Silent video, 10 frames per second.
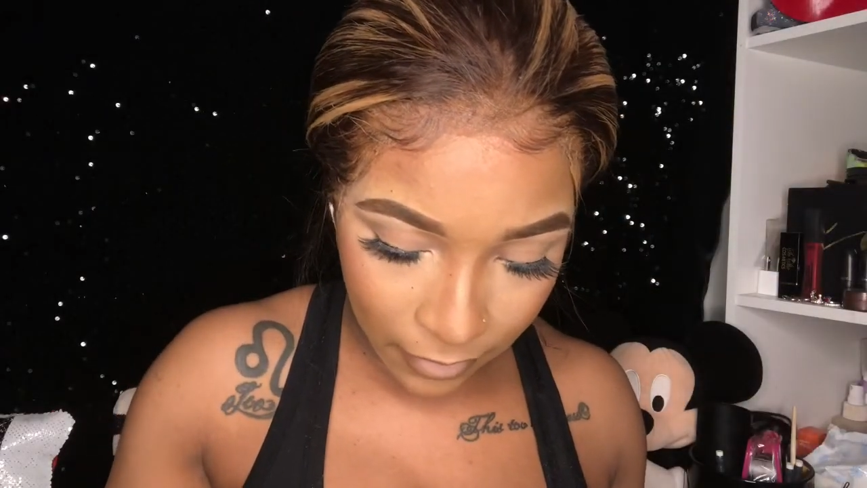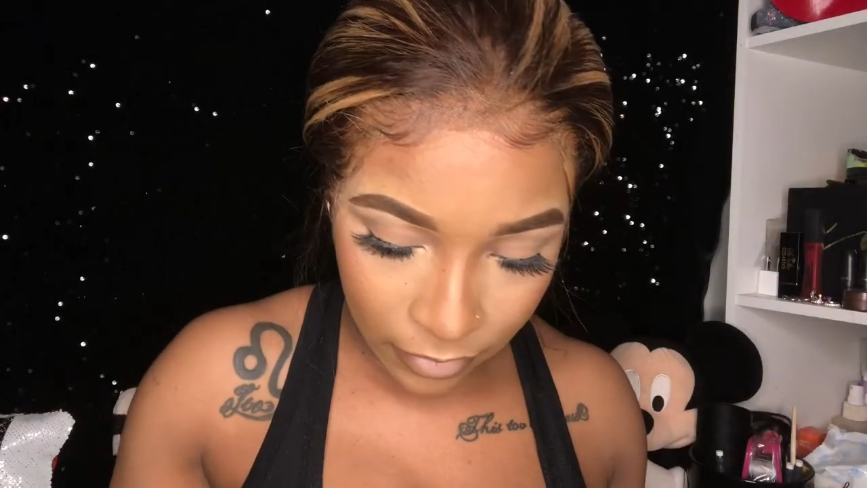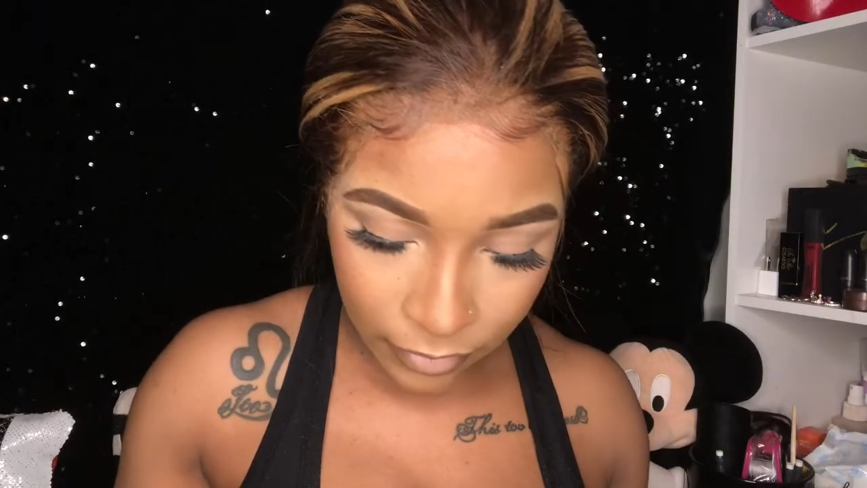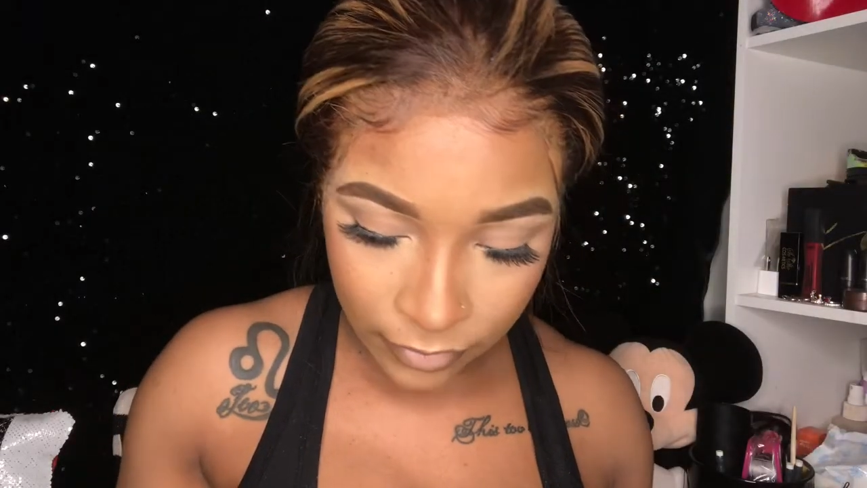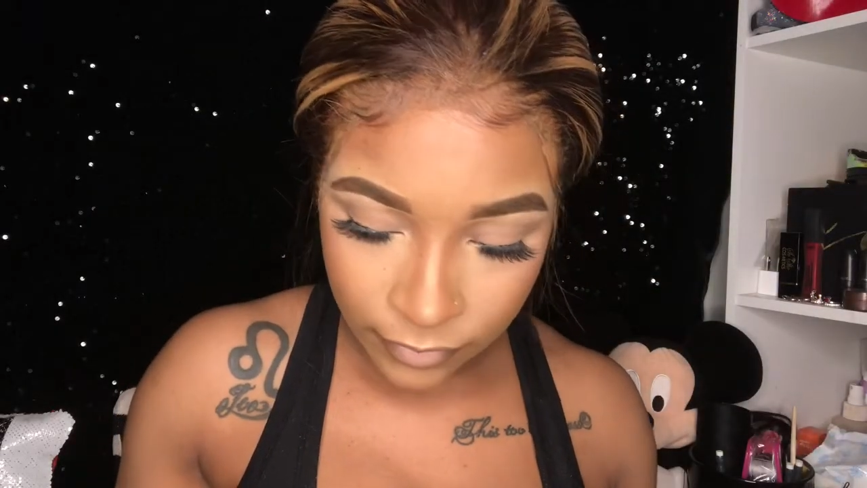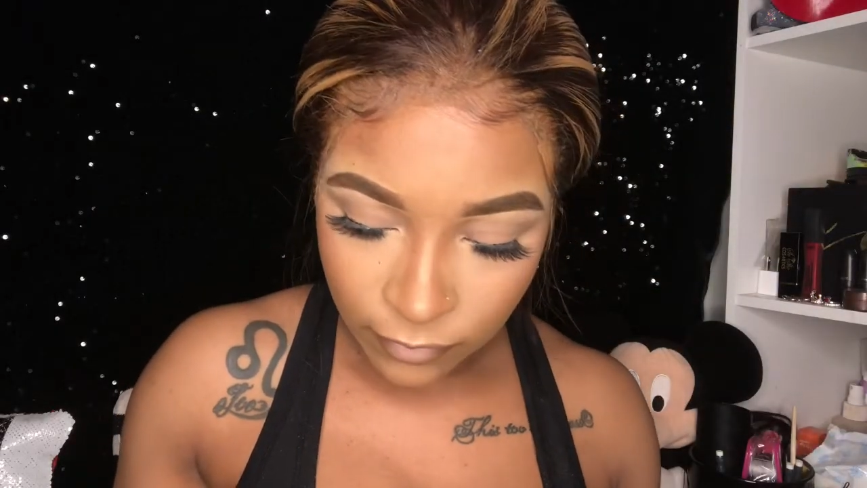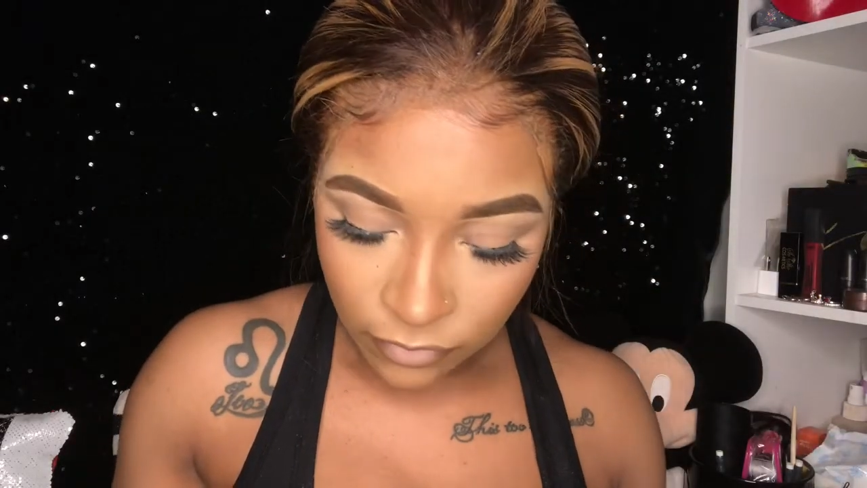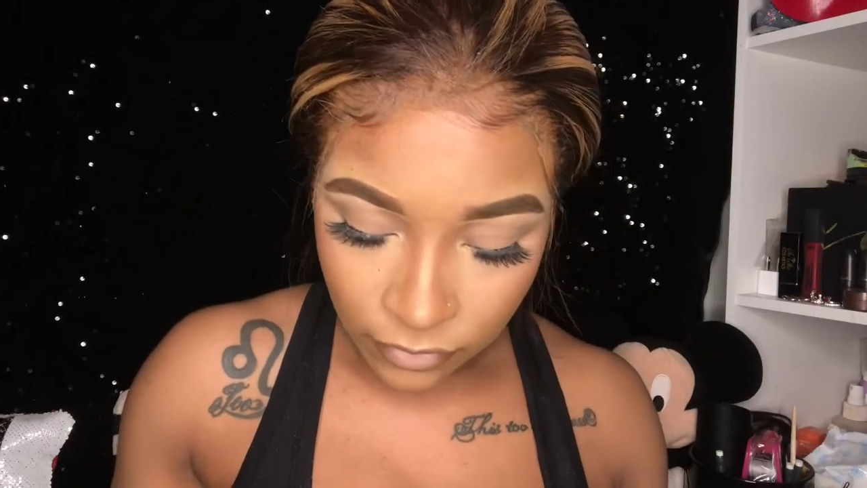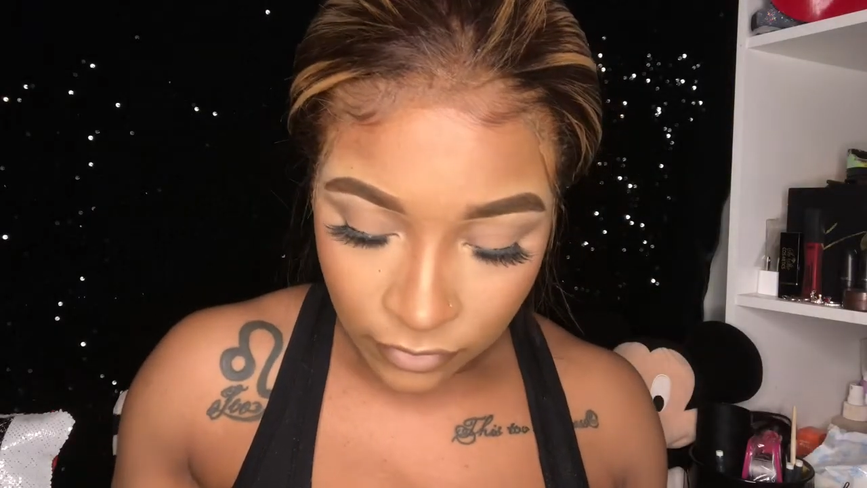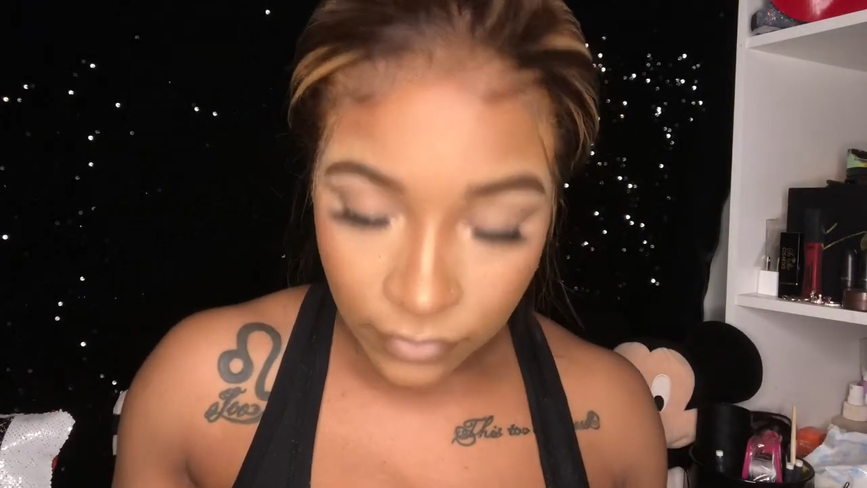Then I'm going to
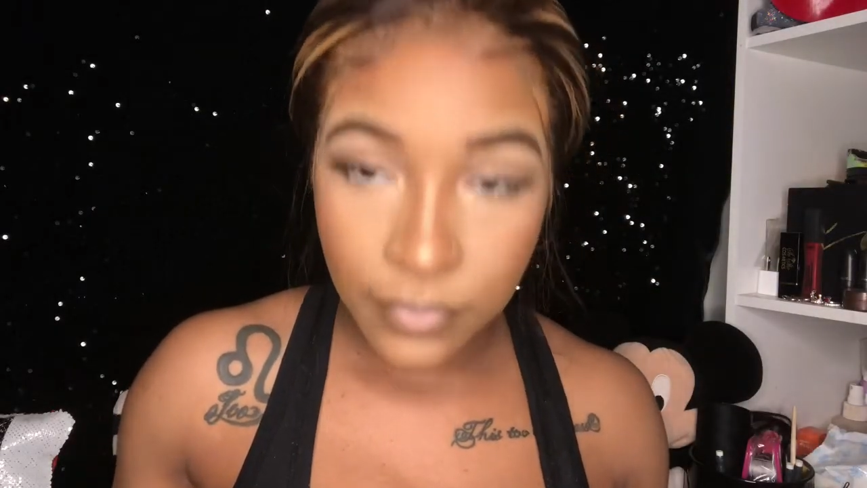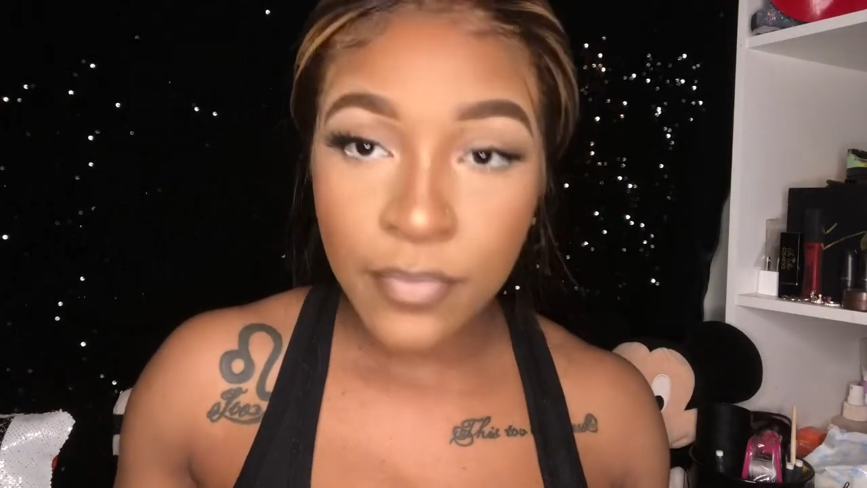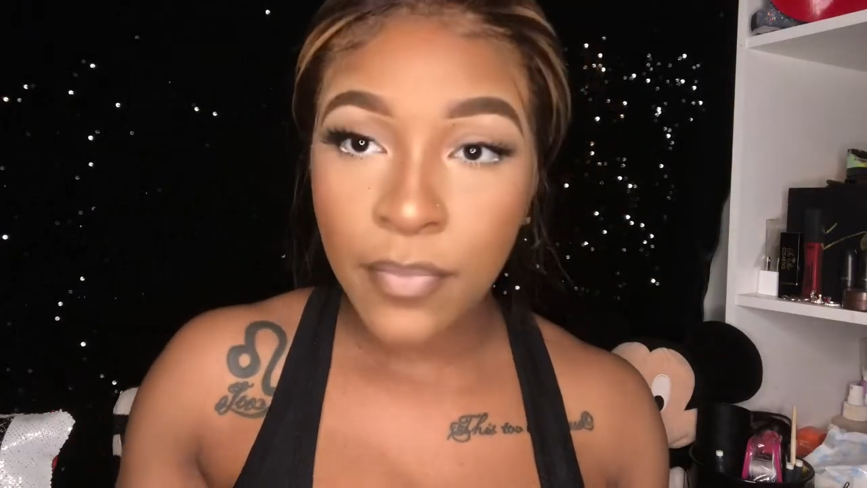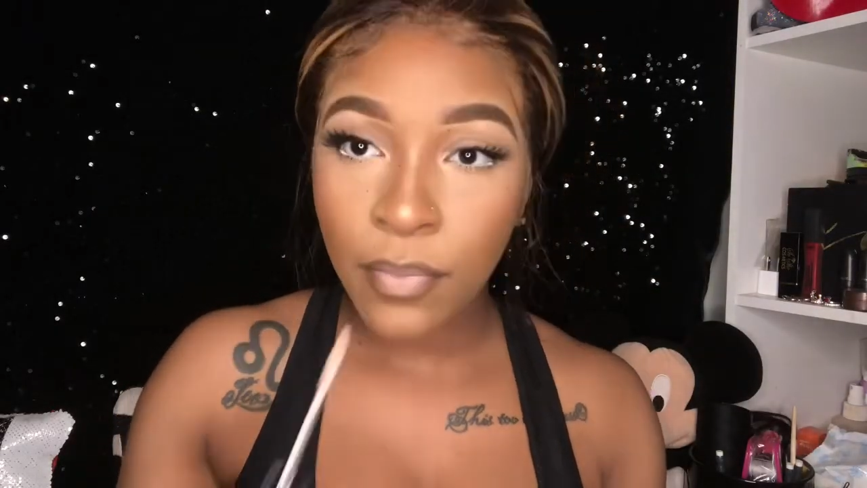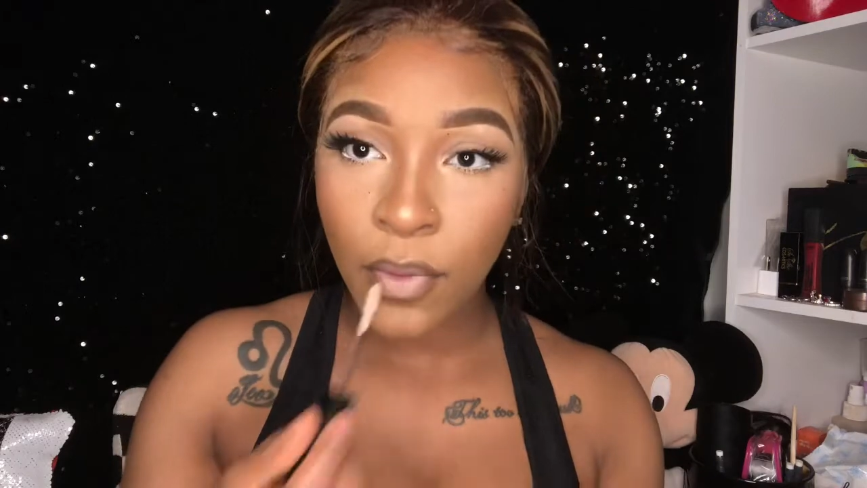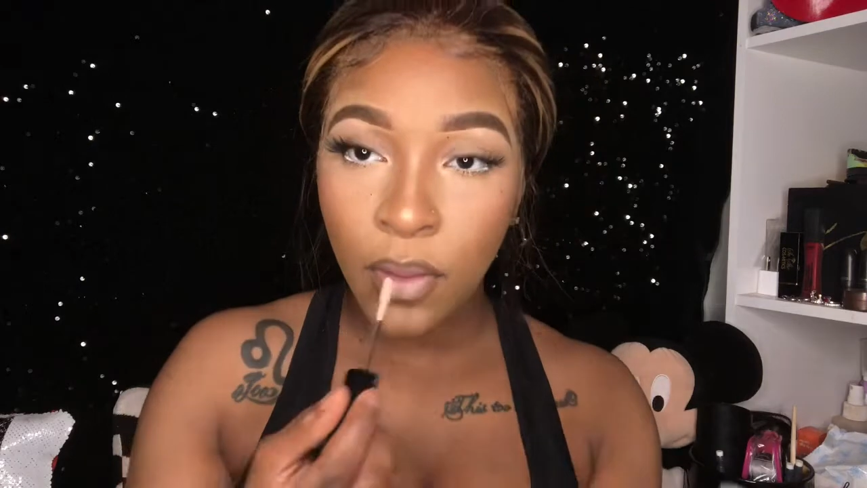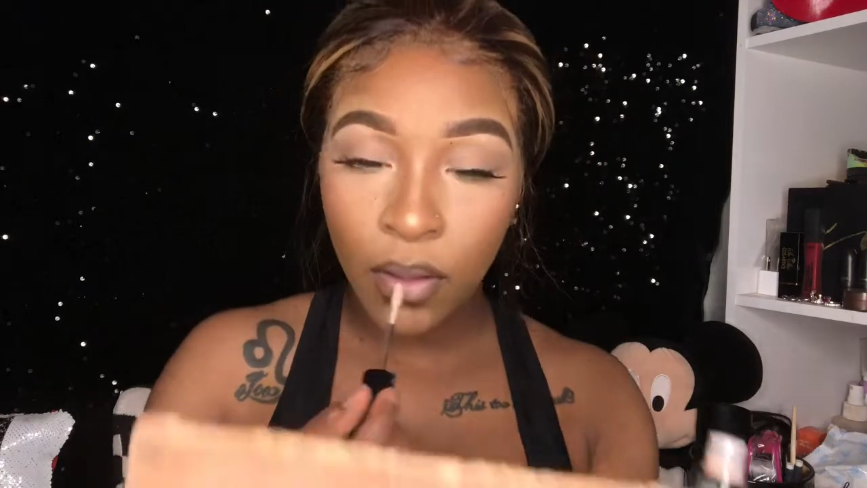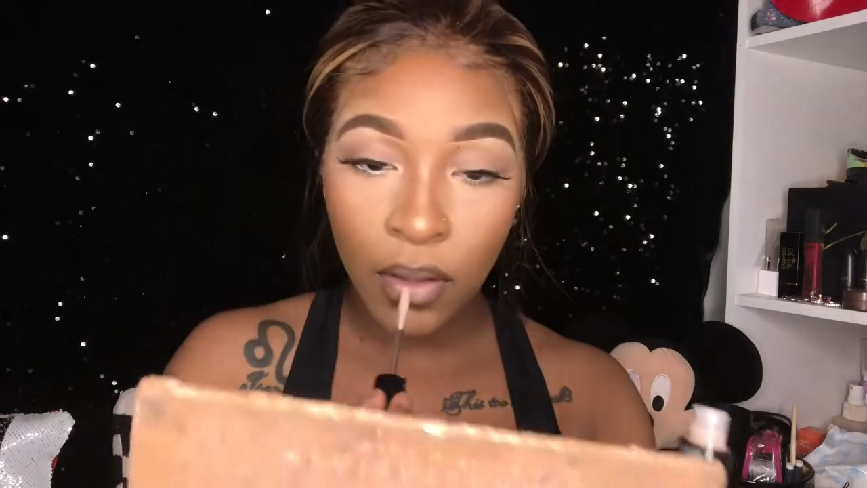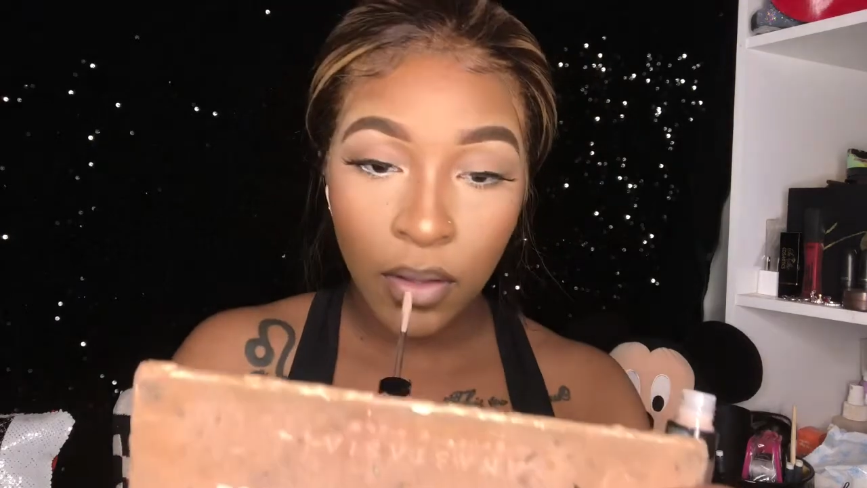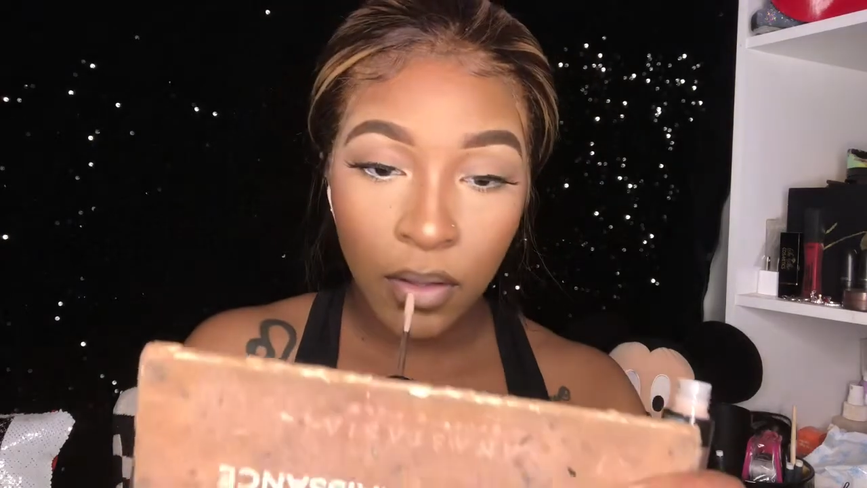take this lip
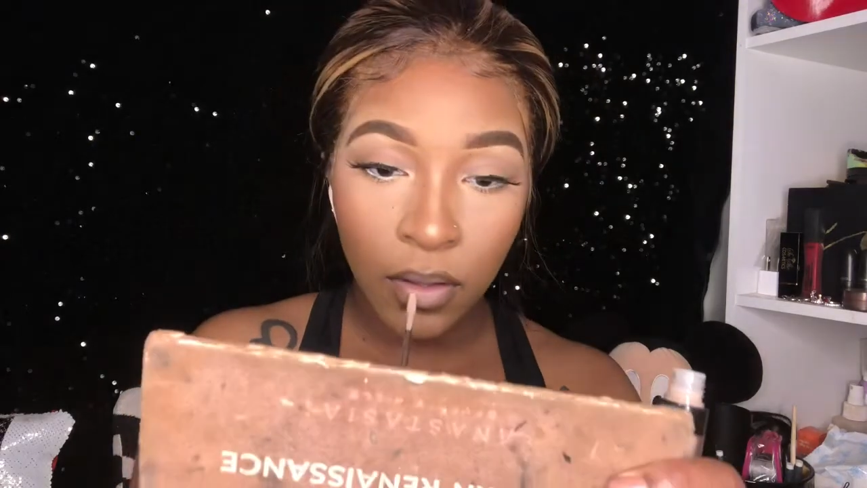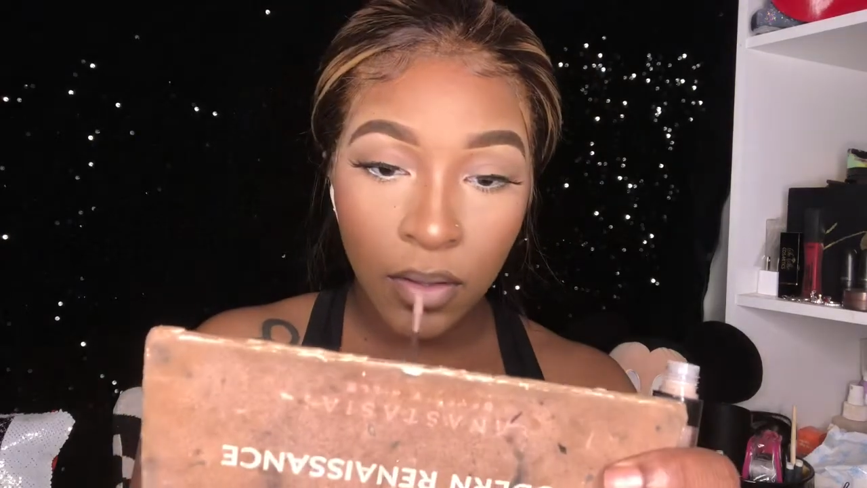gloss.